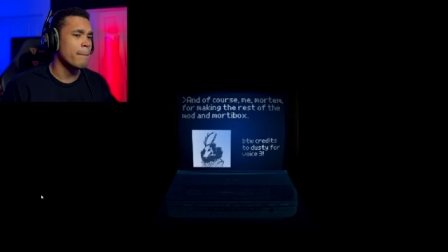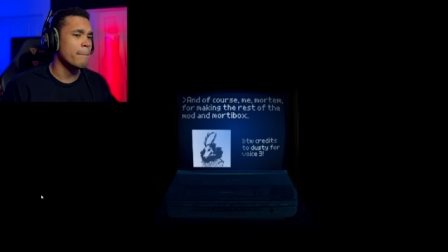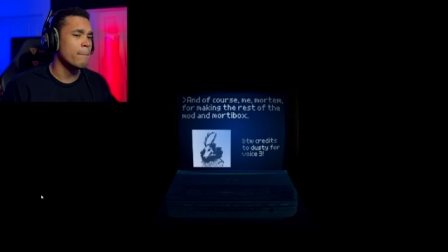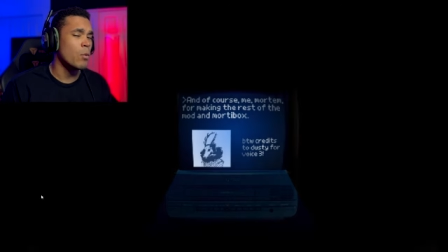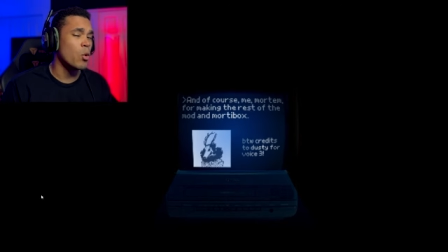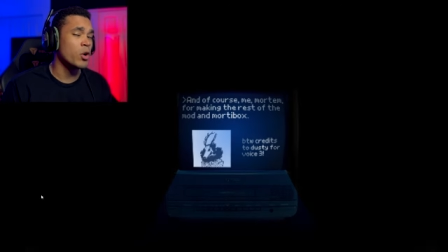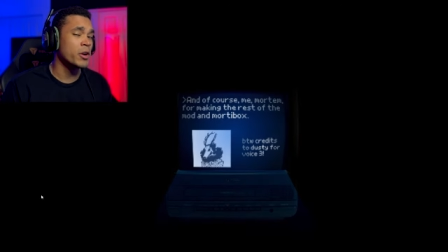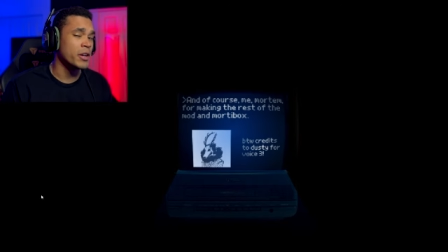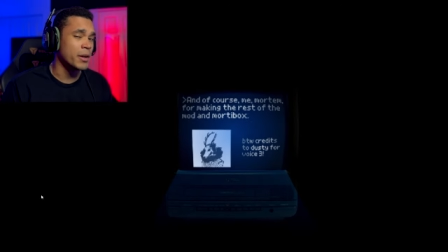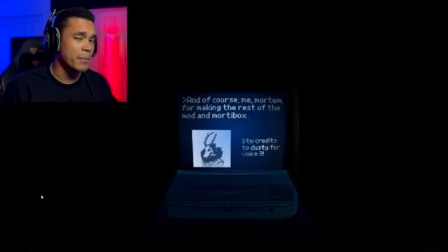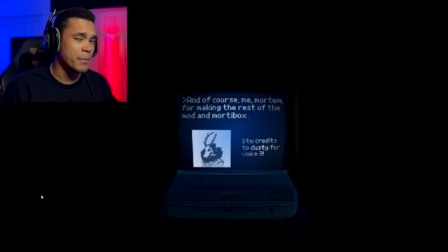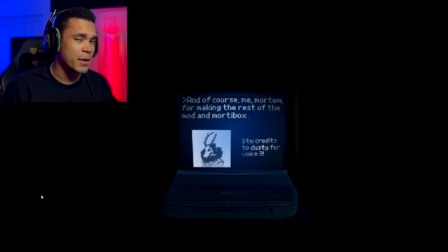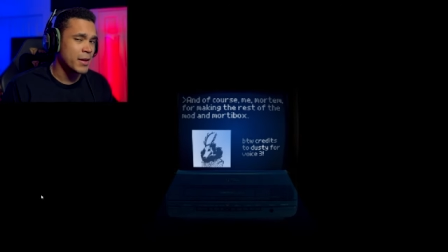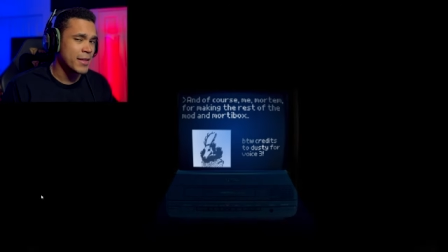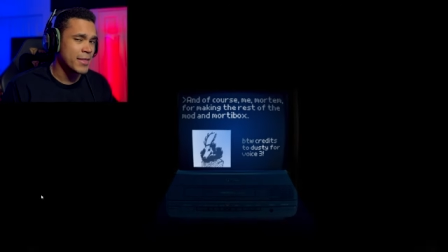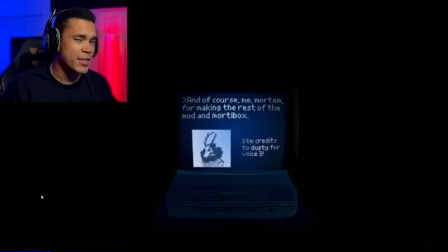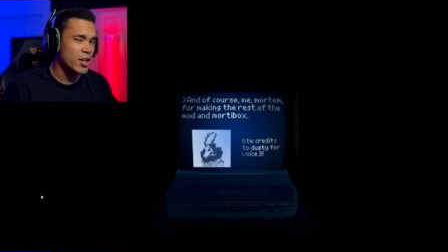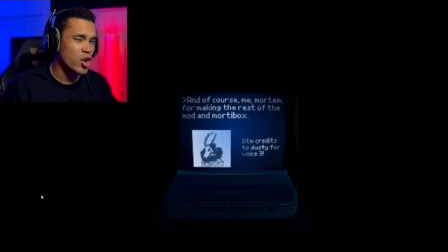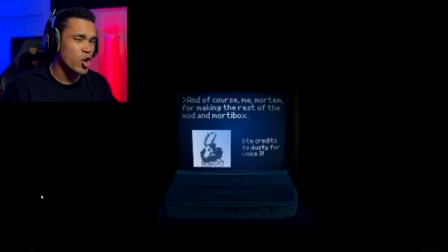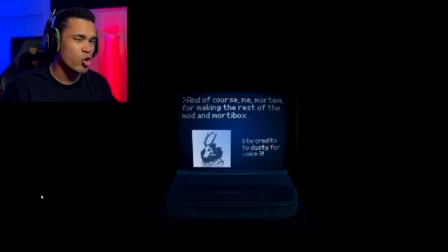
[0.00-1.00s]
Mortem,
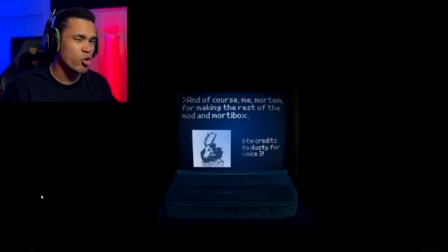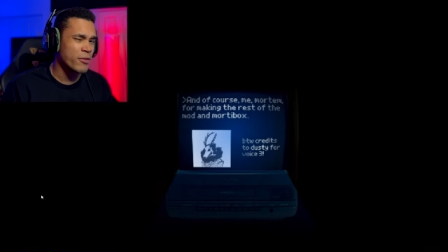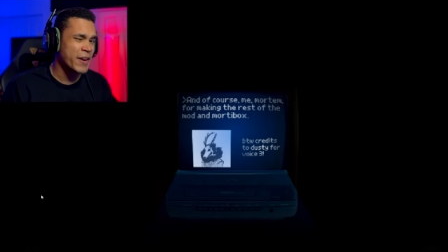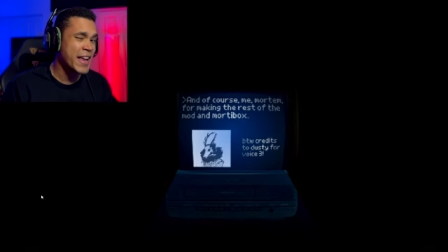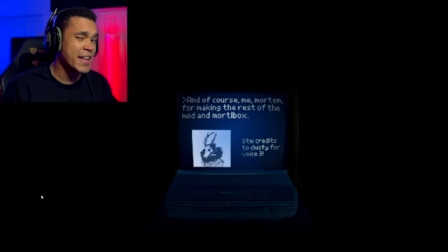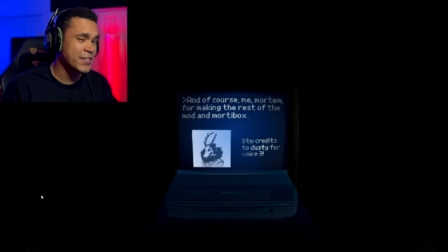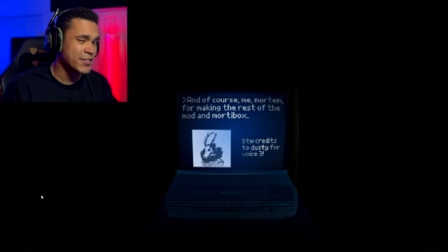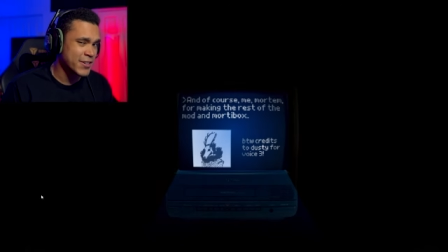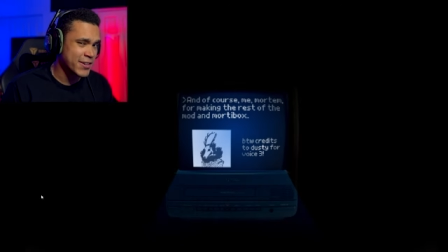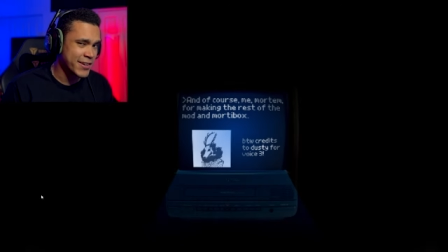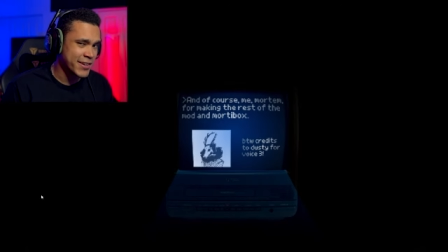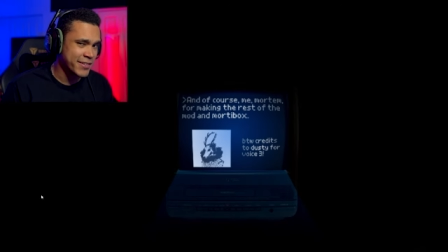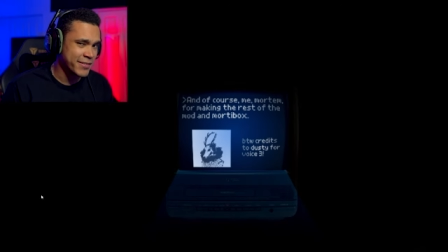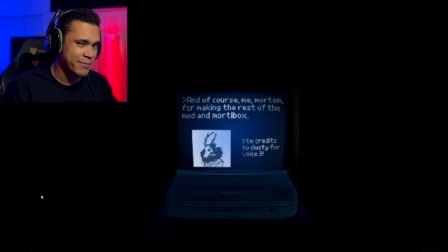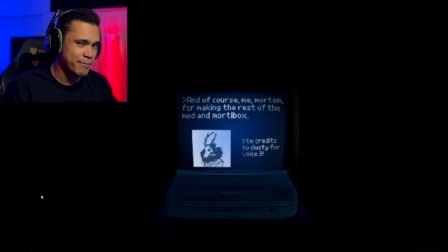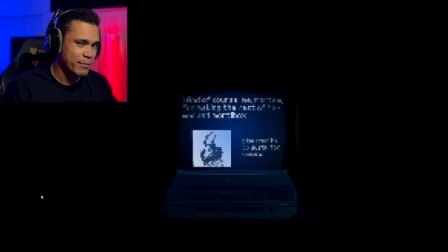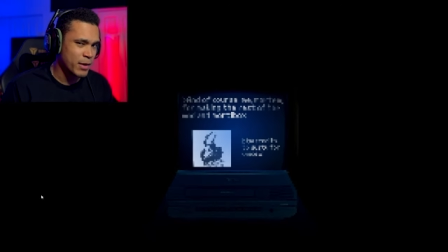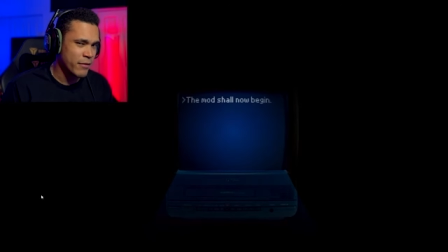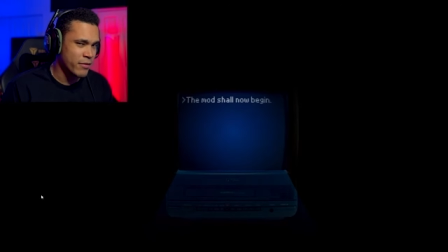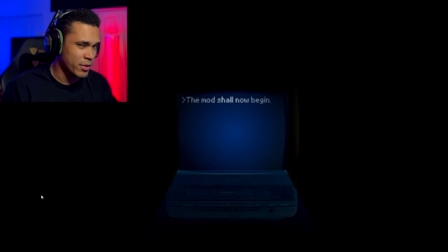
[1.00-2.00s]
the creator
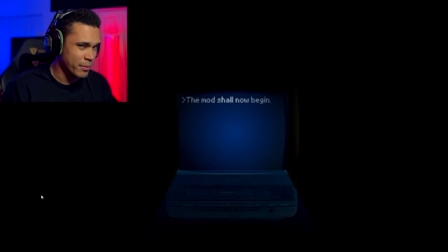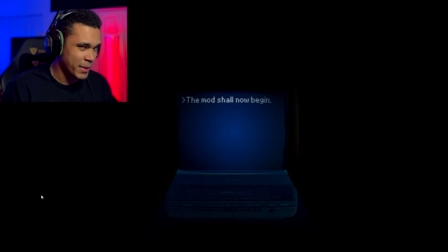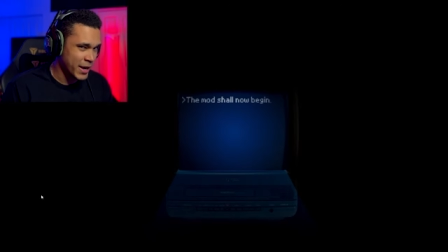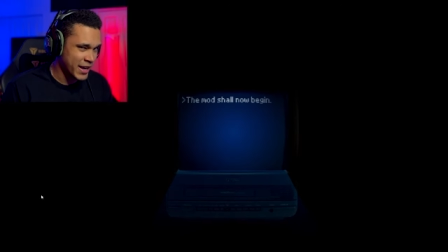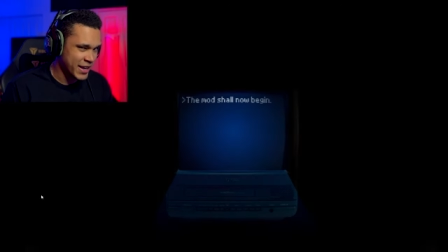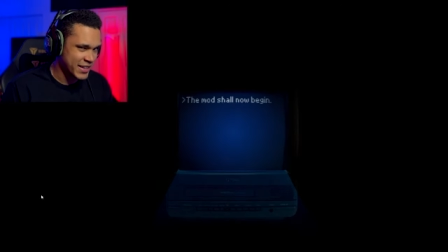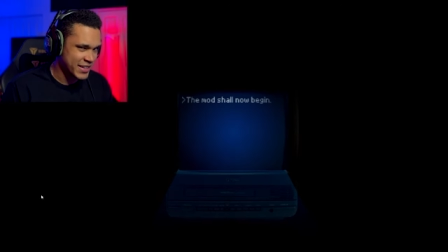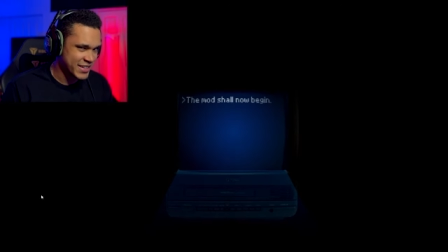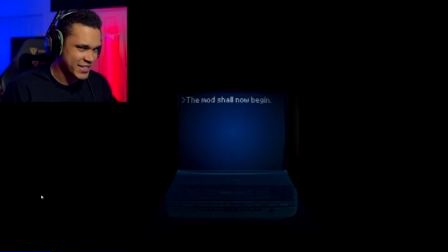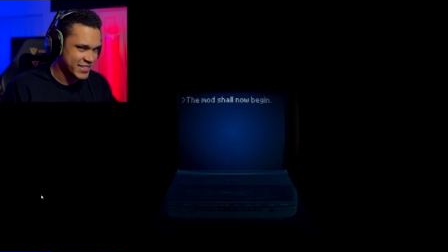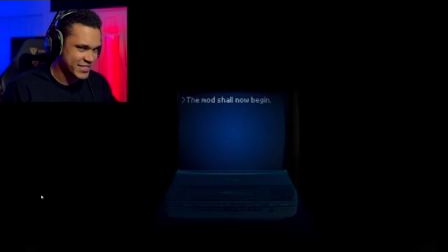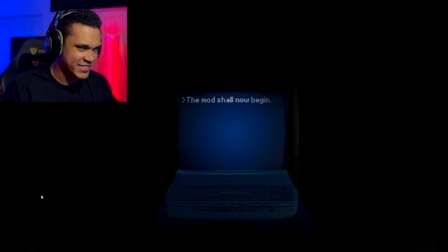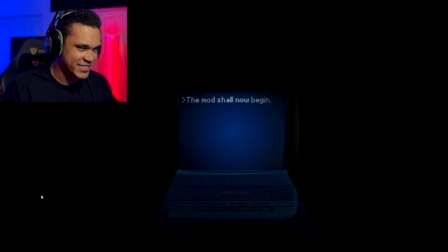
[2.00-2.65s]
of the mod.